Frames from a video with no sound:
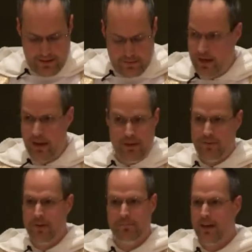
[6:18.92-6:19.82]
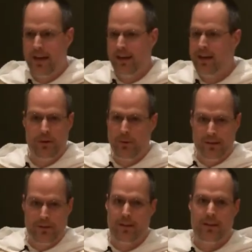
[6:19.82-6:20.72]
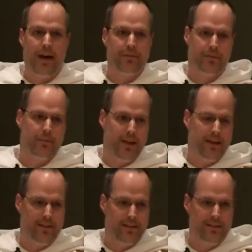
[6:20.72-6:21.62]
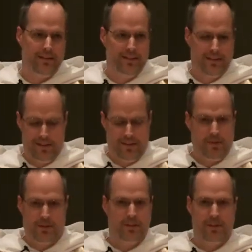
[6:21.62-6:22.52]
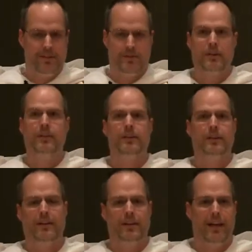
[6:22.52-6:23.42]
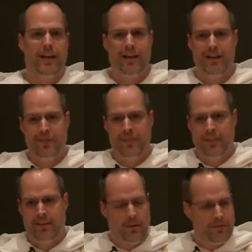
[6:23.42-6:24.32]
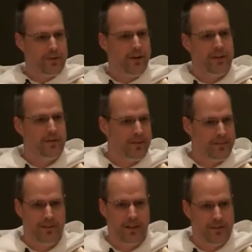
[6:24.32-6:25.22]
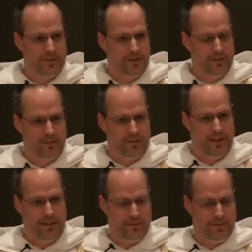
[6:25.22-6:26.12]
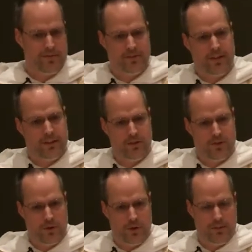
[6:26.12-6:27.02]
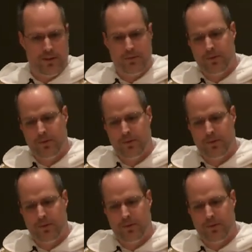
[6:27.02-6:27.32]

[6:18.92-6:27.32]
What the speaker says: When I mess up bad, I know I learn a lot from that. Especially just recently today, as I was talking to my I was talking to Troy, my